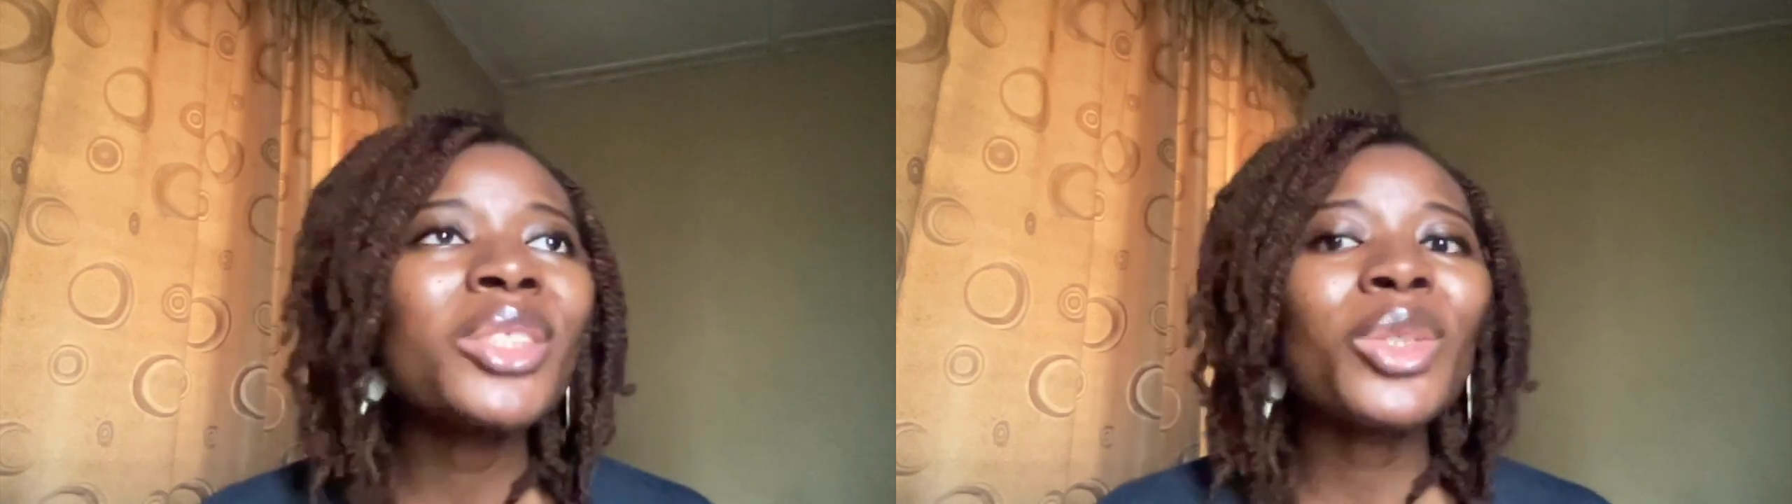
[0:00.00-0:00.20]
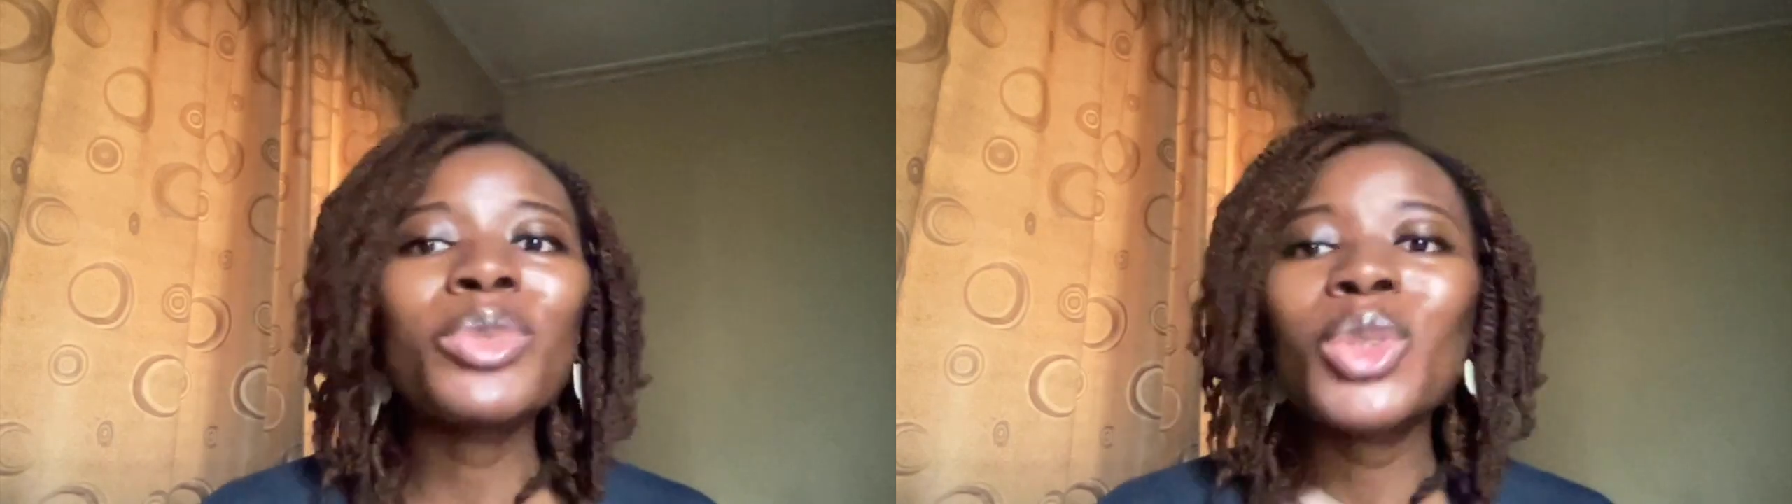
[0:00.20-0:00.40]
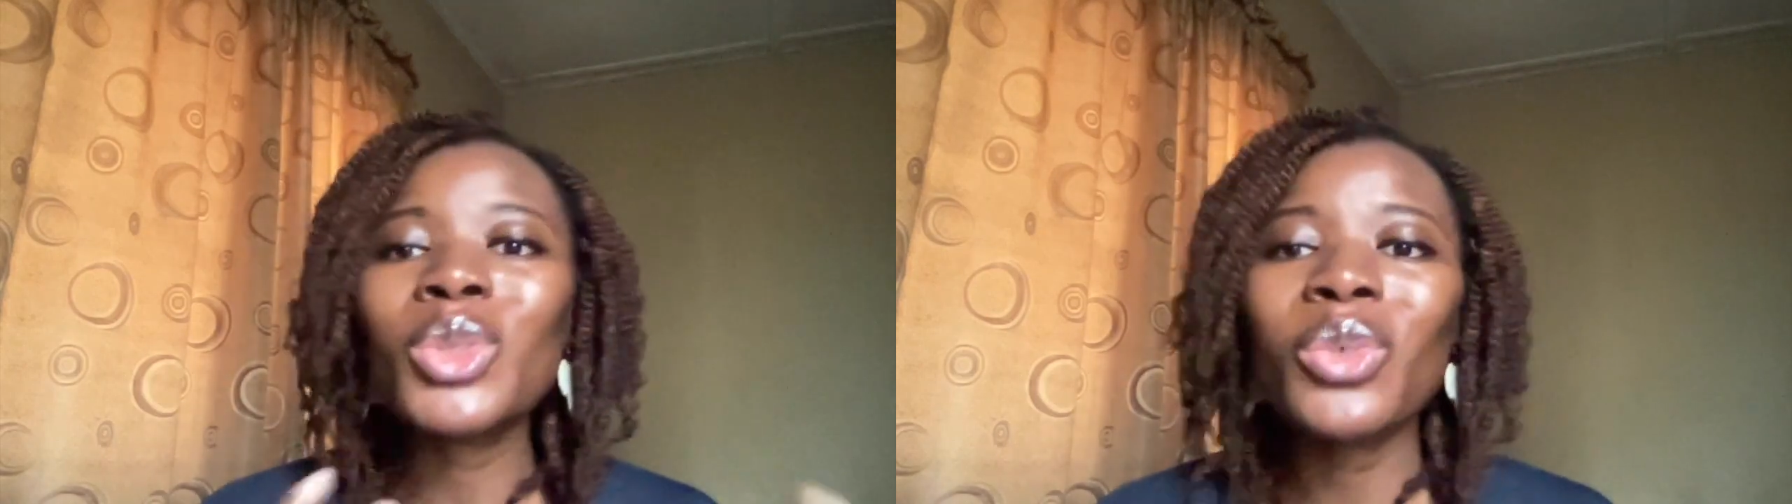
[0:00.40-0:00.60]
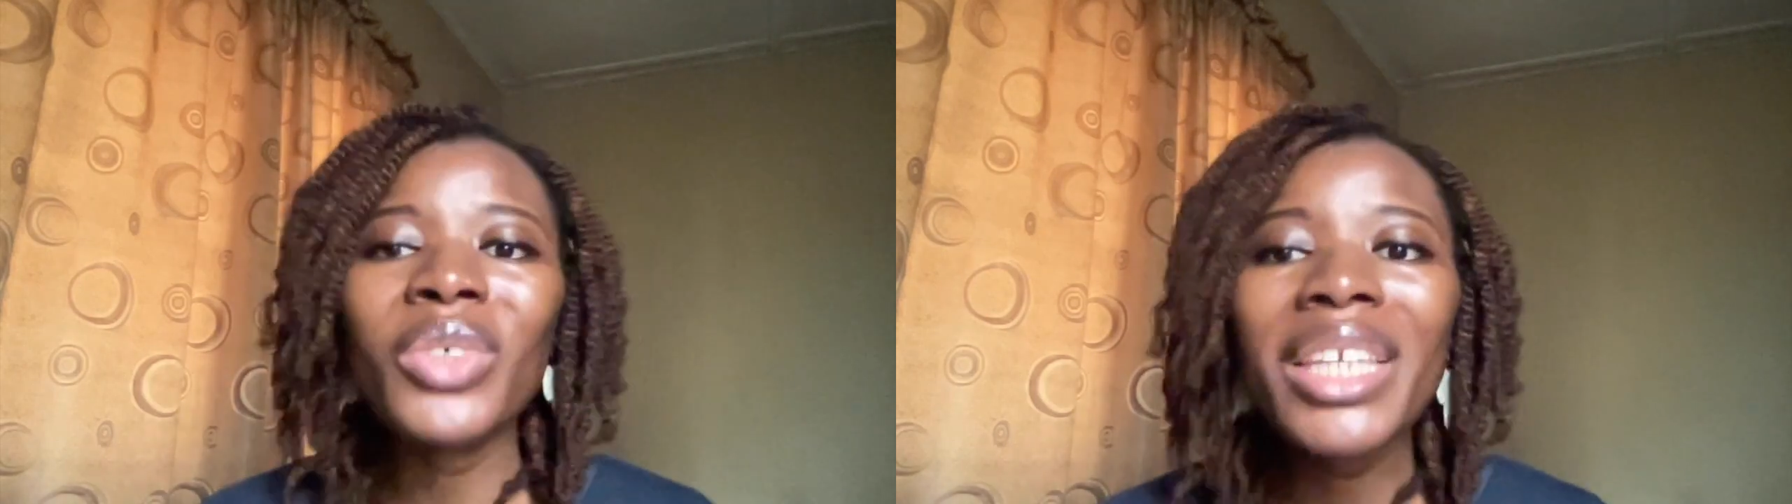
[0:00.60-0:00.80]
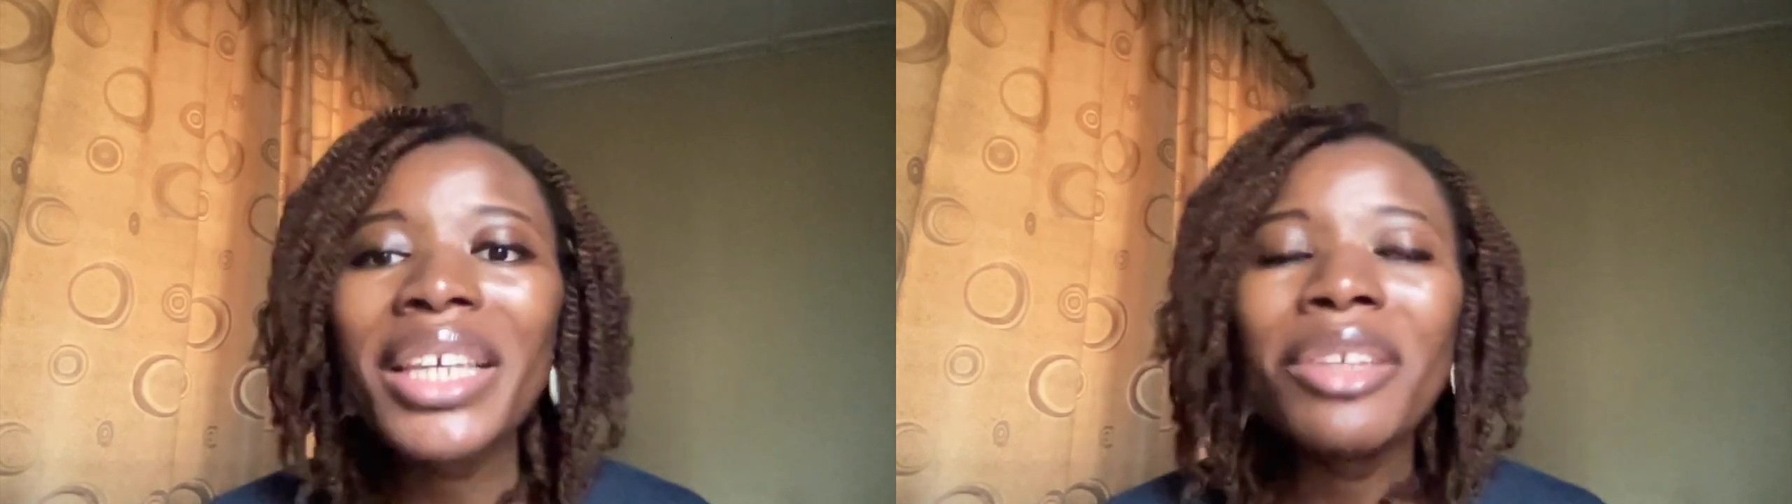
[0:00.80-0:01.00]
some sort
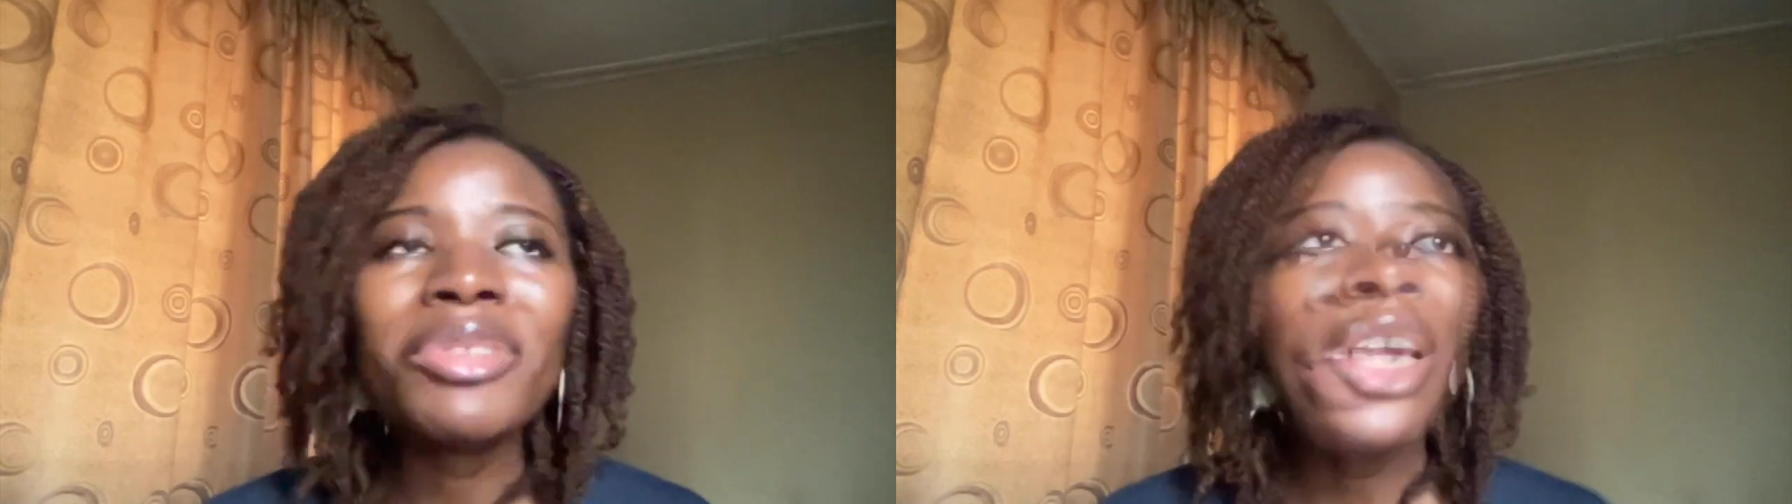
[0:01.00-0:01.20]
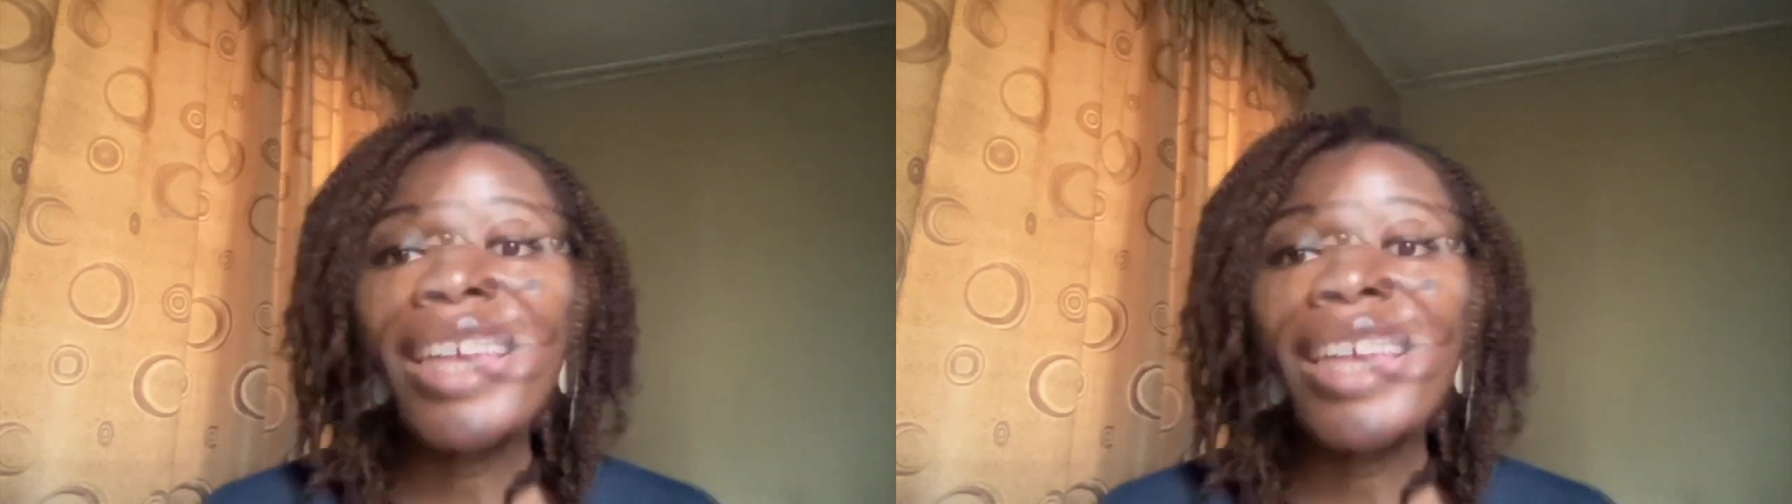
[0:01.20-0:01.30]
of gift.